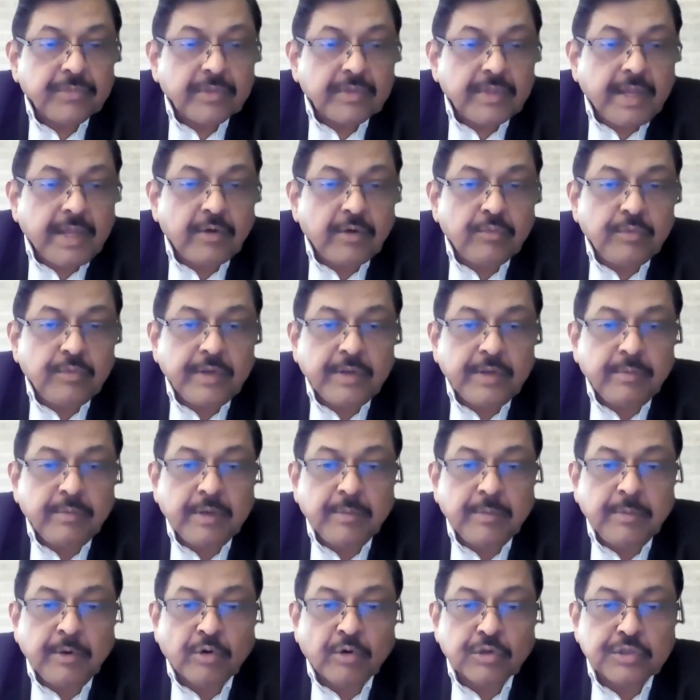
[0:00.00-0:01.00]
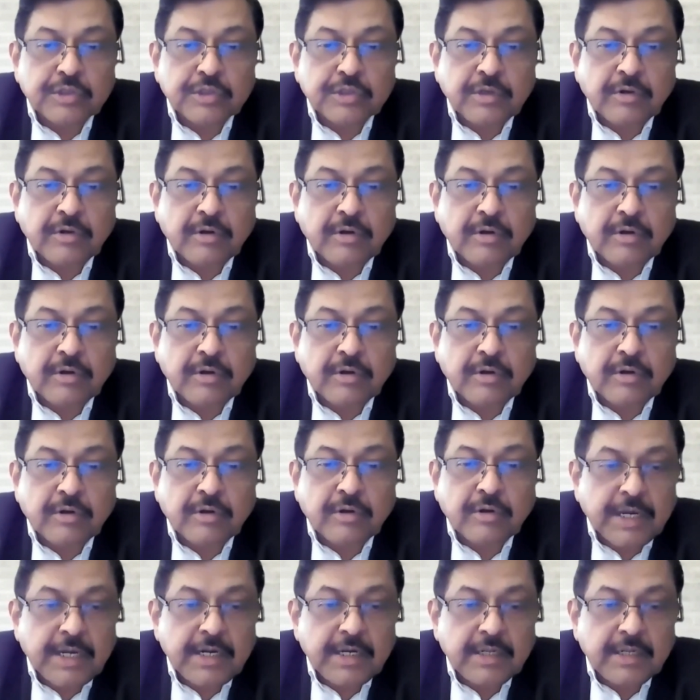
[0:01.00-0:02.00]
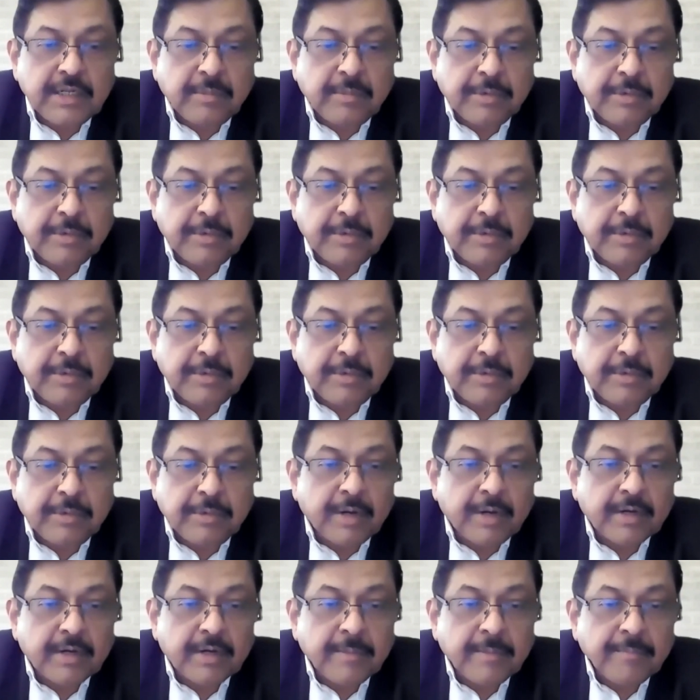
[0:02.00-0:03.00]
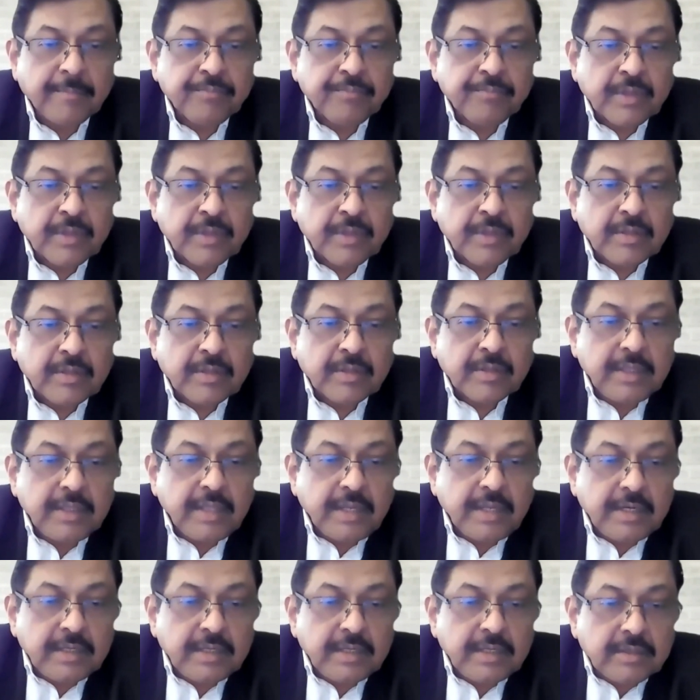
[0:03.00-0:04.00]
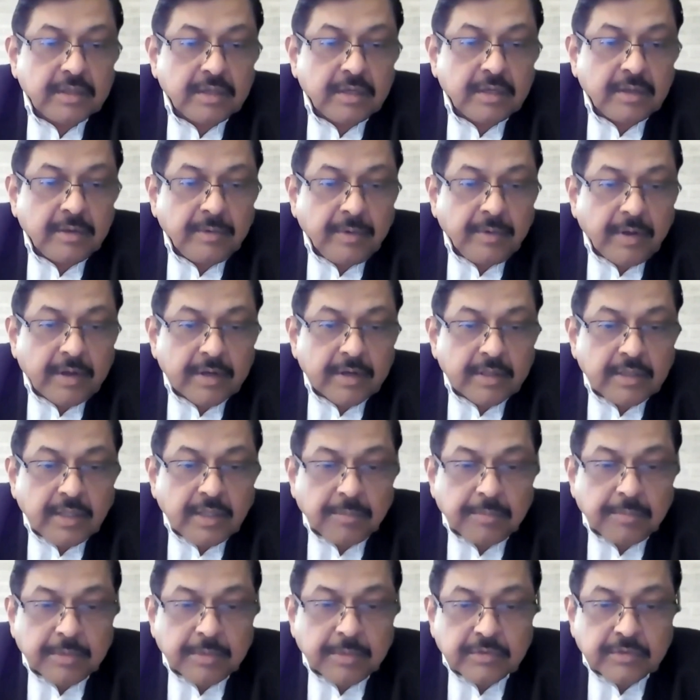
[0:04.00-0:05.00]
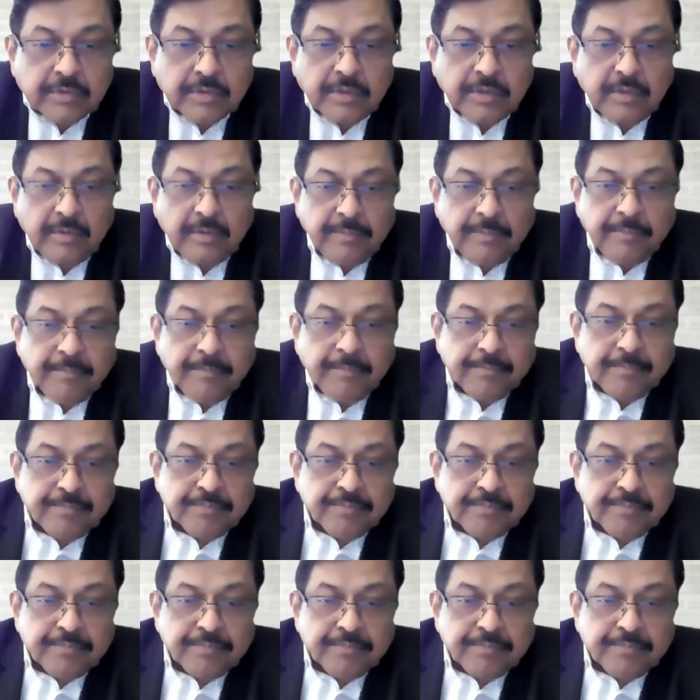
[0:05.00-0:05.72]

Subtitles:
That we will be hosting on our website in the PDF format. Then there is another person.